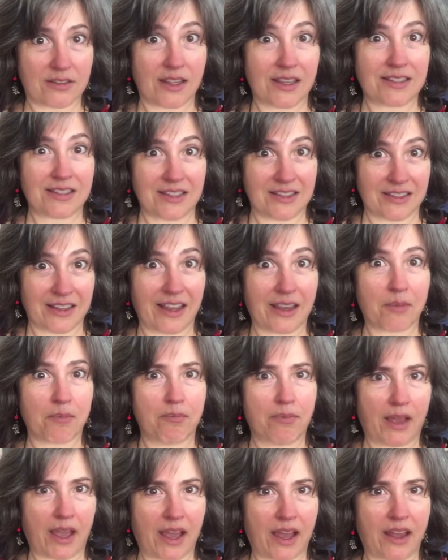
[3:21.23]
This is like
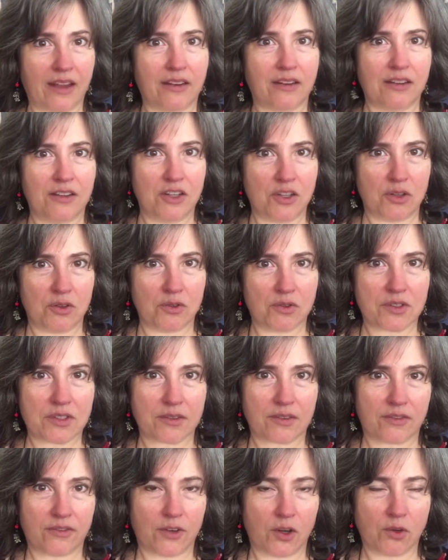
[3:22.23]
bad
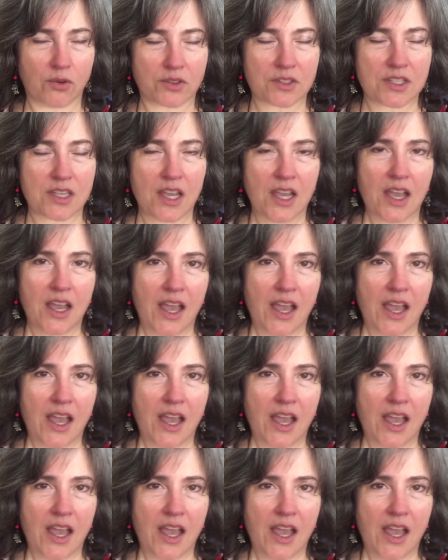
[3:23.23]
news, folks.